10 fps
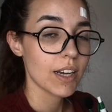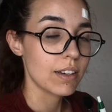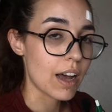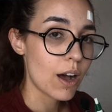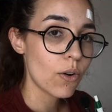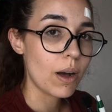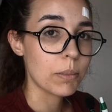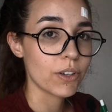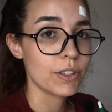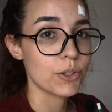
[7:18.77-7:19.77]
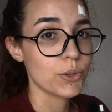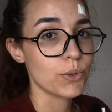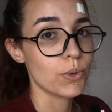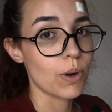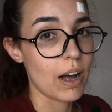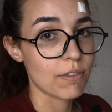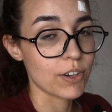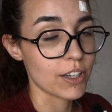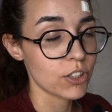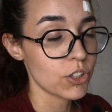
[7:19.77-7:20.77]
Now I'm going to have
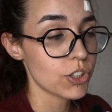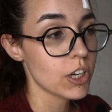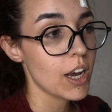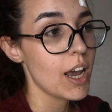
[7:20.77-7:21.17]
lunch,